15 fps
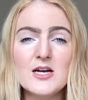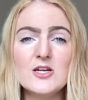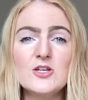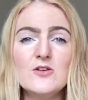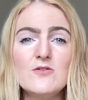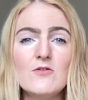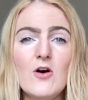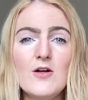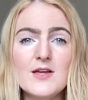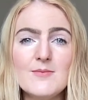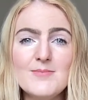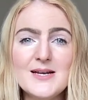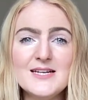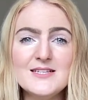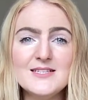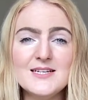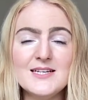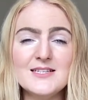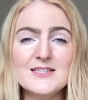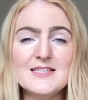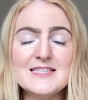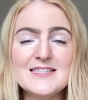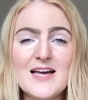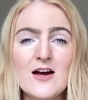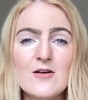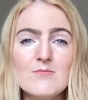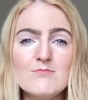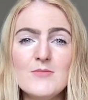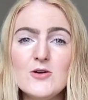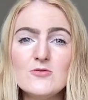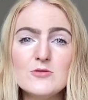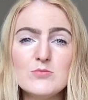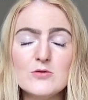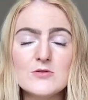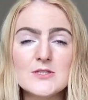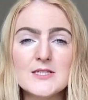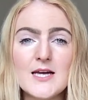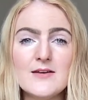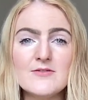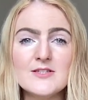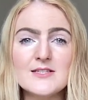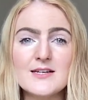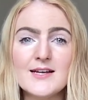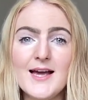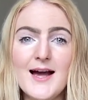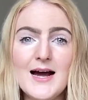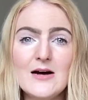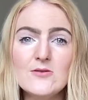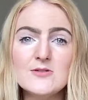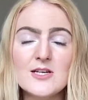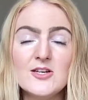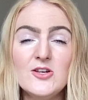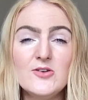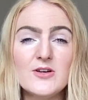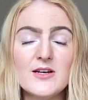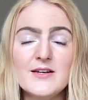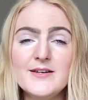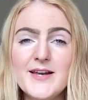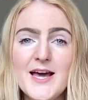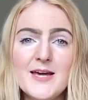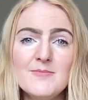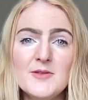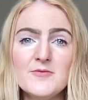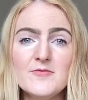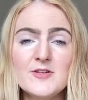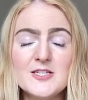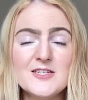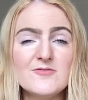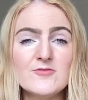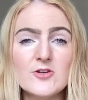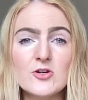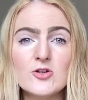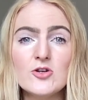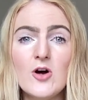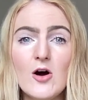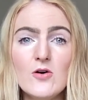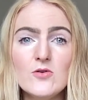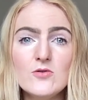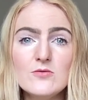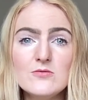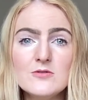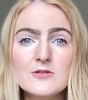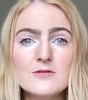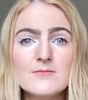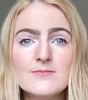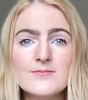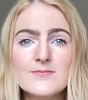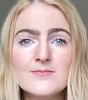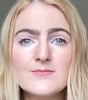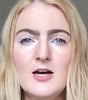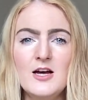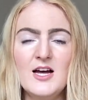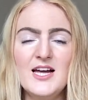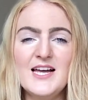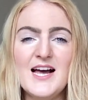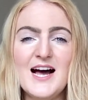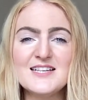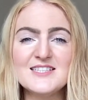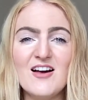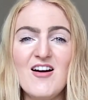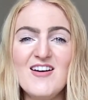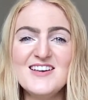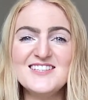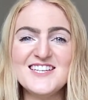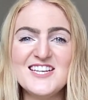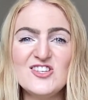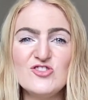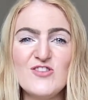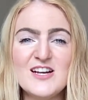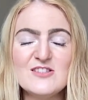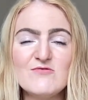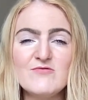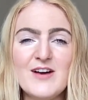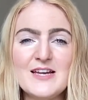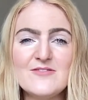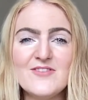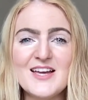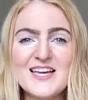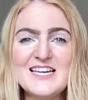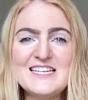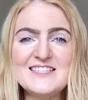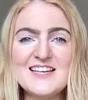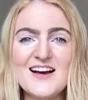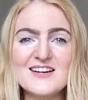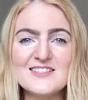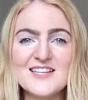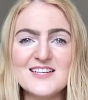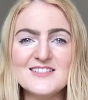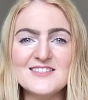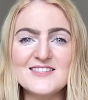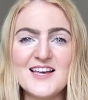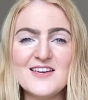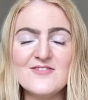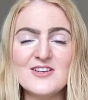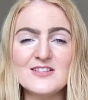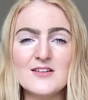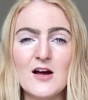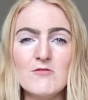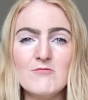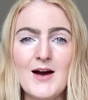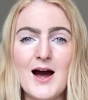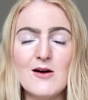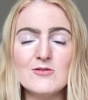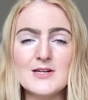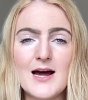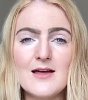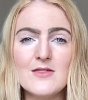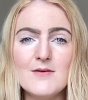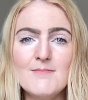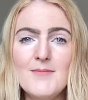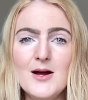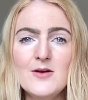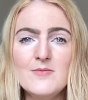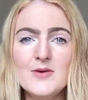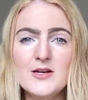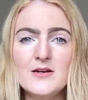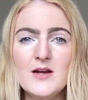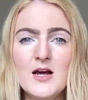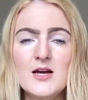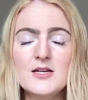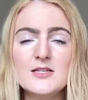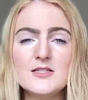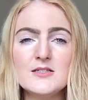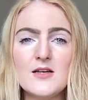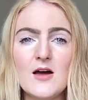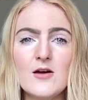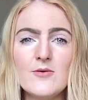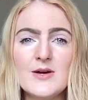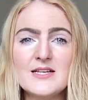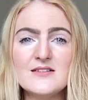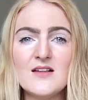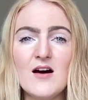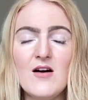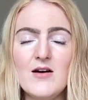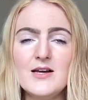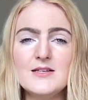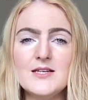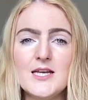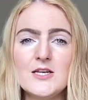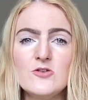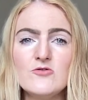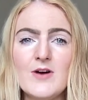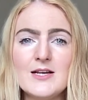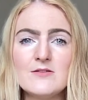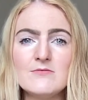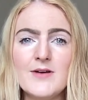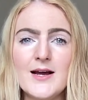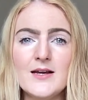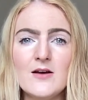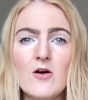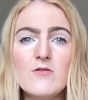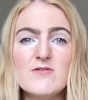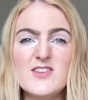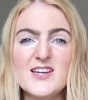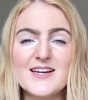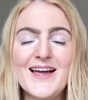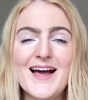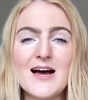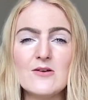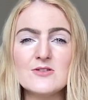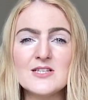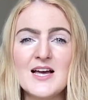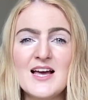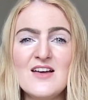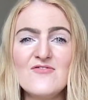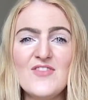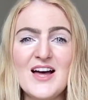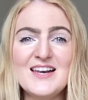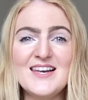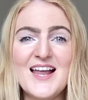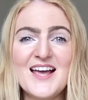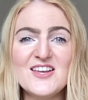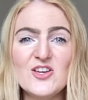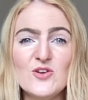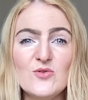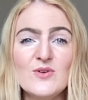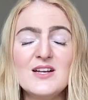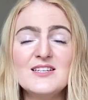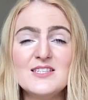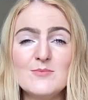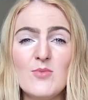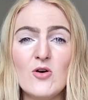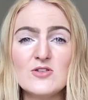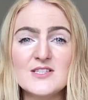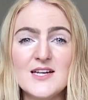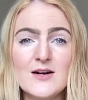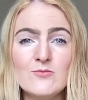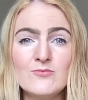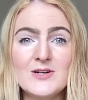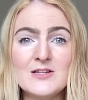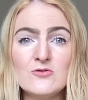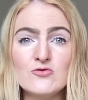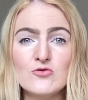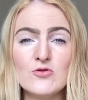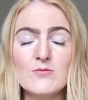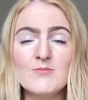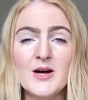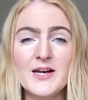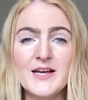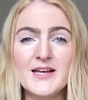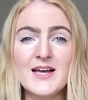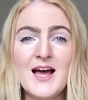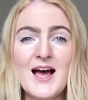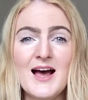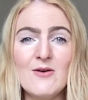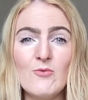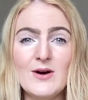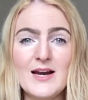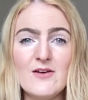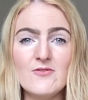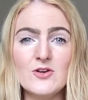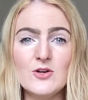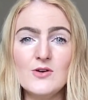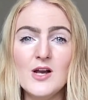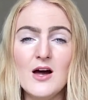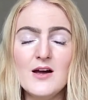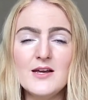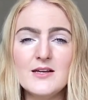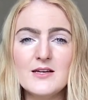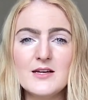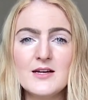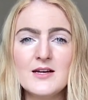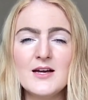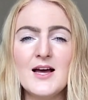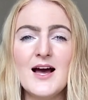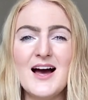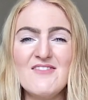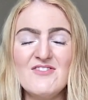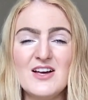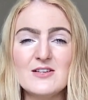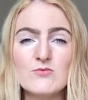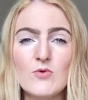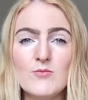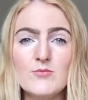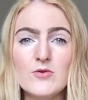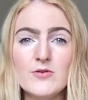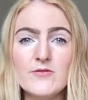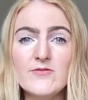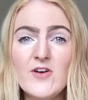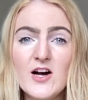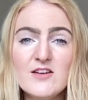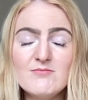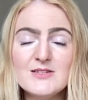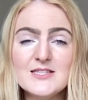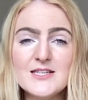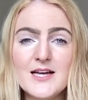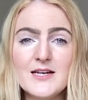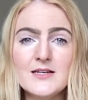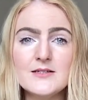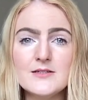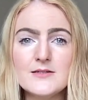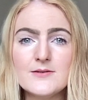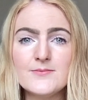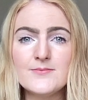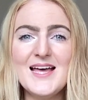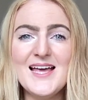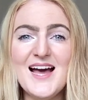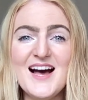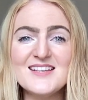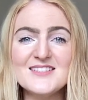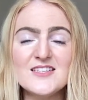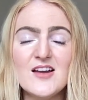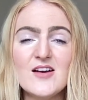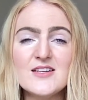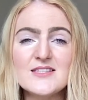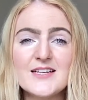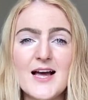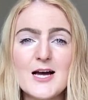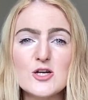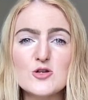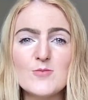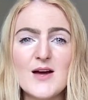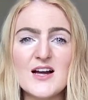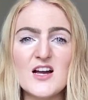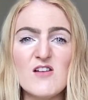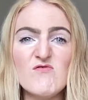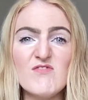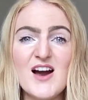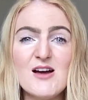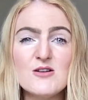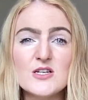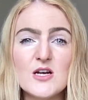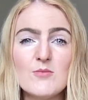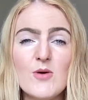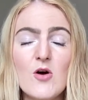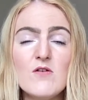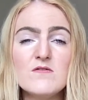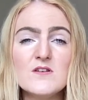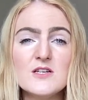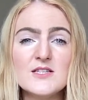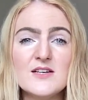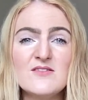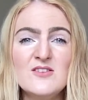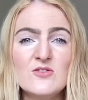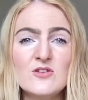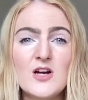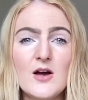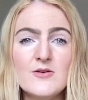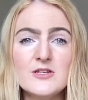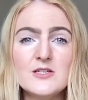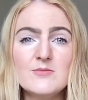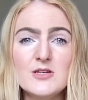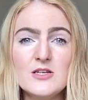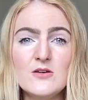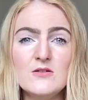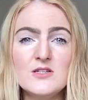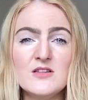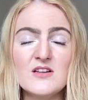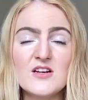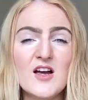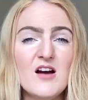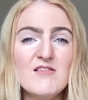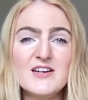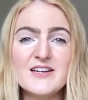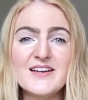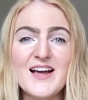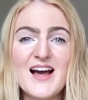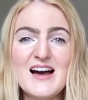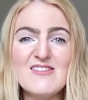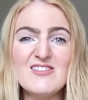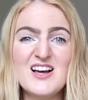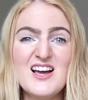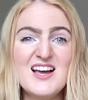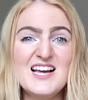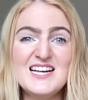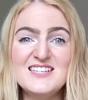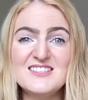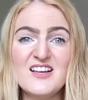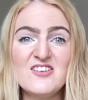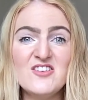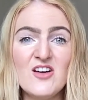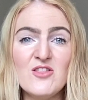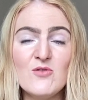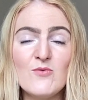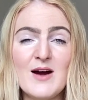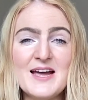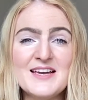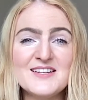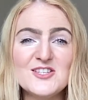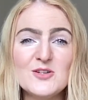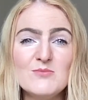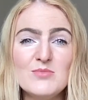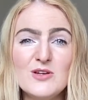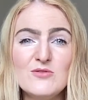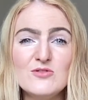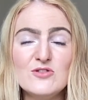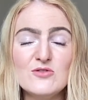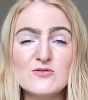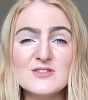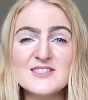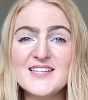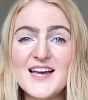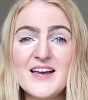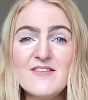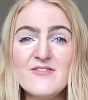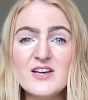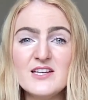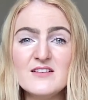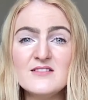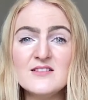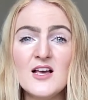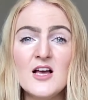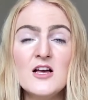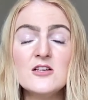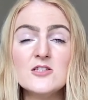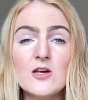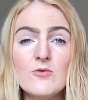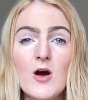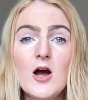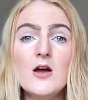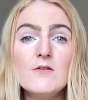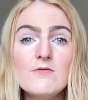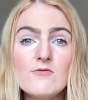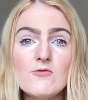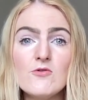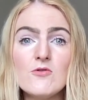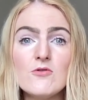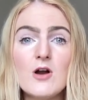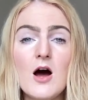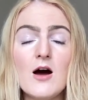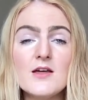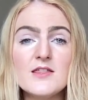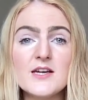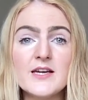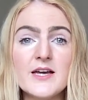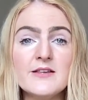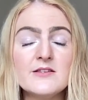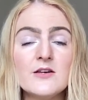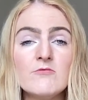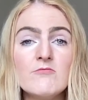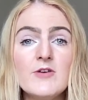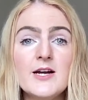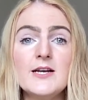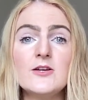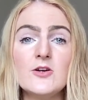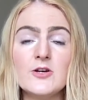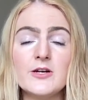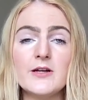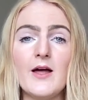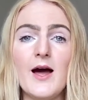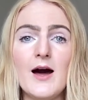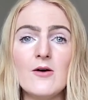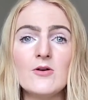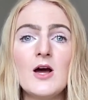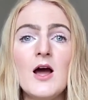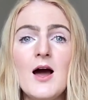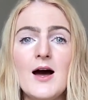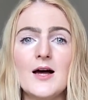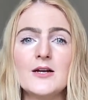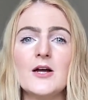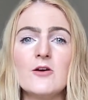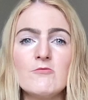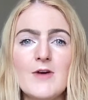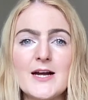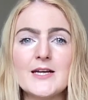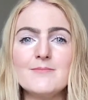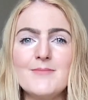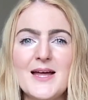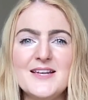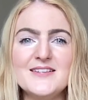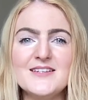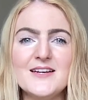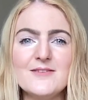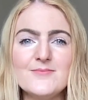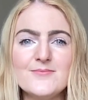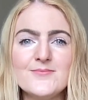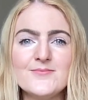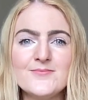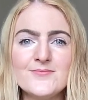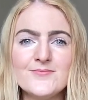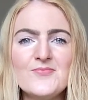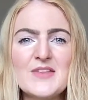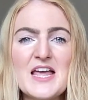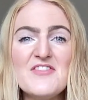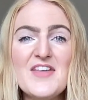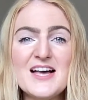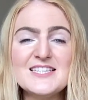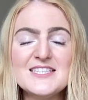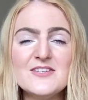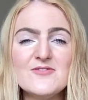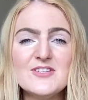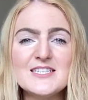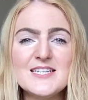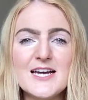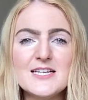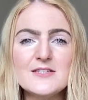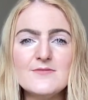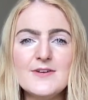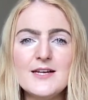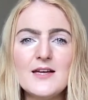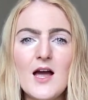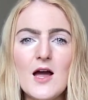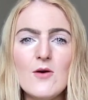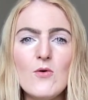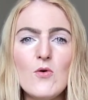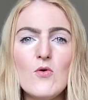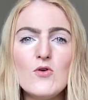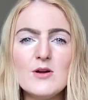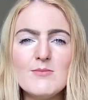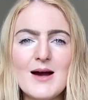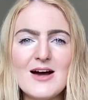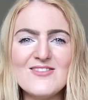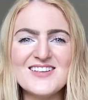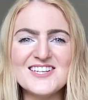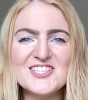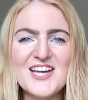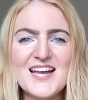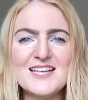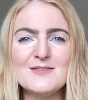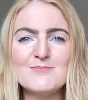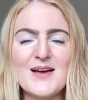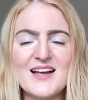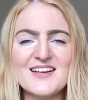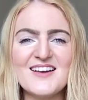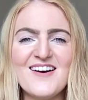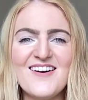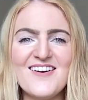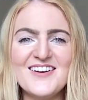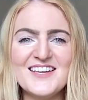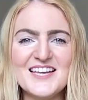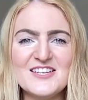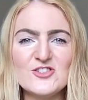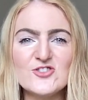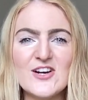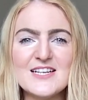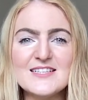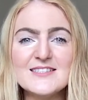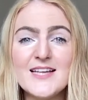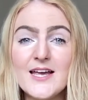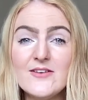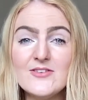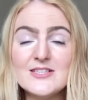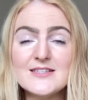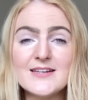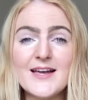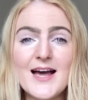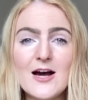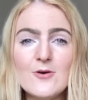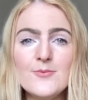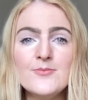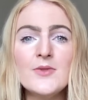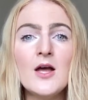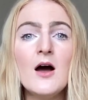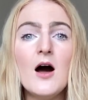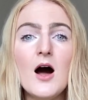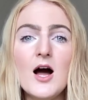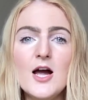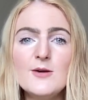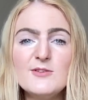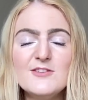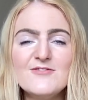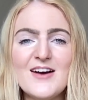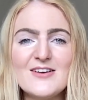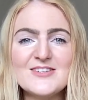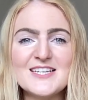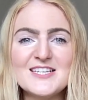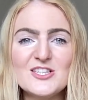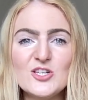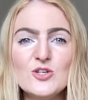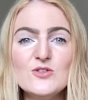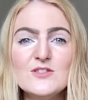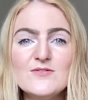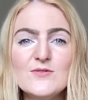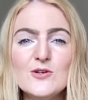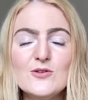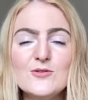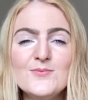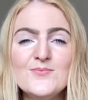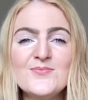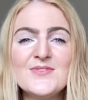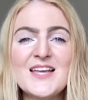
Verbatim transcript: You've got the ability to set up multiple savings accounts and you can name them for different goals. It has the highest interest rate for easy access savings around at the moment. So it's the highest interest rate of the accounts that let you deposit and withdraw money whenever you like, and that's 1.5%. It has nice cashback and roundup offers. If you're going to be using the current account, it's another way to boost your savings. So overall, I think it's a really good account and I recommend it. That's it for today's video, all about the Chase Bank High Interest Savings Account. I hope you found it useful.